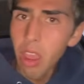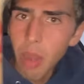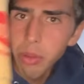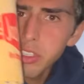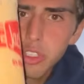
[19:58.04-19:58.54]

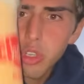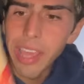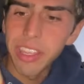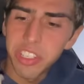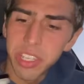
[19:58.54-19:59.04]
Alright, let's just try
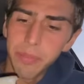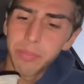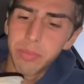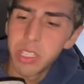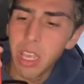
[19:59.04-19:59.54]
this shit.
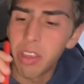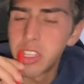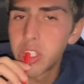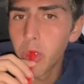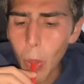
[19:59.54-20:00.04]
See how it
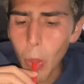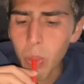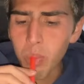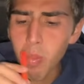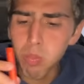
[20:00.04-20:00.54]
is.
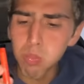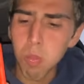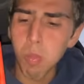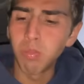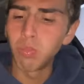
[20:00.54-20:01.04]

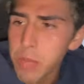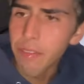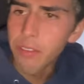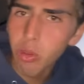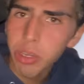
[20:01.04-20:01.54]
I
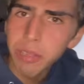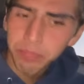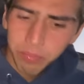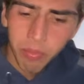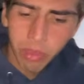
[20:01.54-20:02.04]
fuck with it.
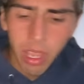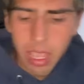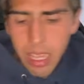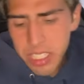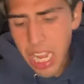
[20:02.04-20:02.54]

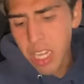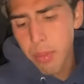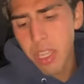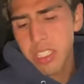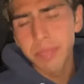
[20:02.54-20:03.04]
Jack in the
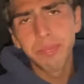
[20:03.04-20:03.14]
Box.